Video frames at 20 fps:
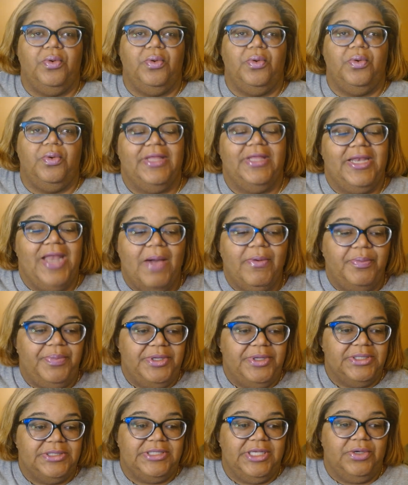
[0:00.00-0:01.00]
and then that would be
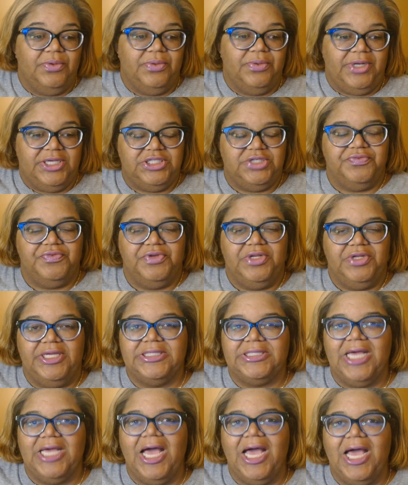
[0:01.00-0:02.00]
the single that she
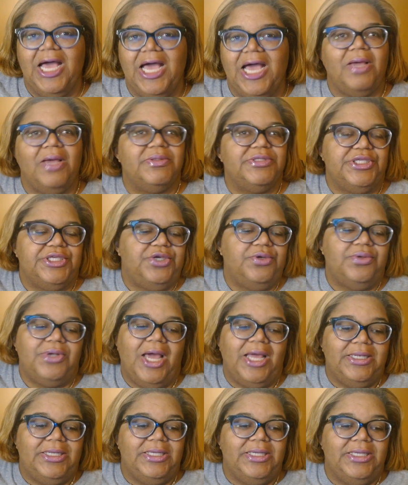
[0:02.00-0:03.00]
released. I thought that was a cute
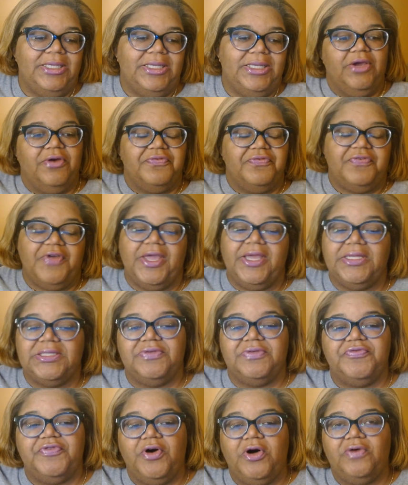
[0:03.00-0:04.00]
idea to get her fans
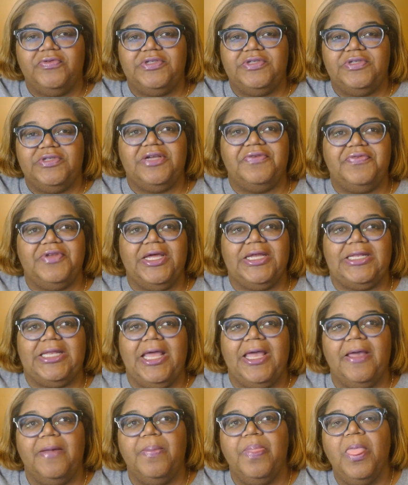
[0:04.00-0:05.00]
involved and stuff like
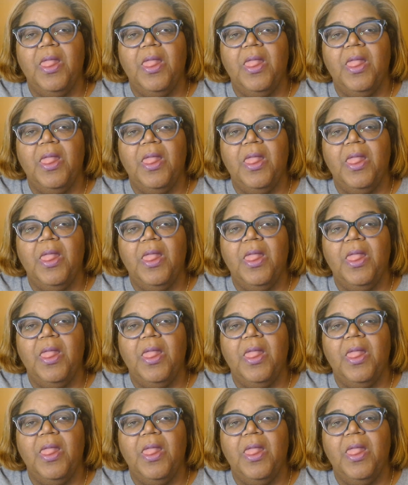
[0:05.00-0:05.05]
that.